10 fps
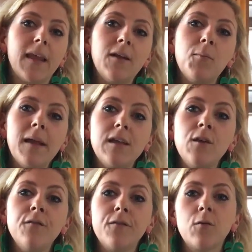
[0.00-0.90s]
And it'll
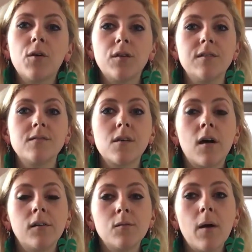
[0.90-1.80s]
make you feel good
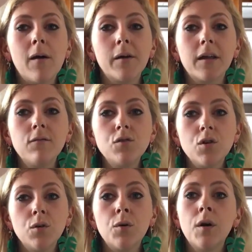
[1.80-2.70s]
inside as well. It
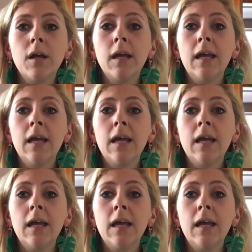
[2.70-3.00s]
gives you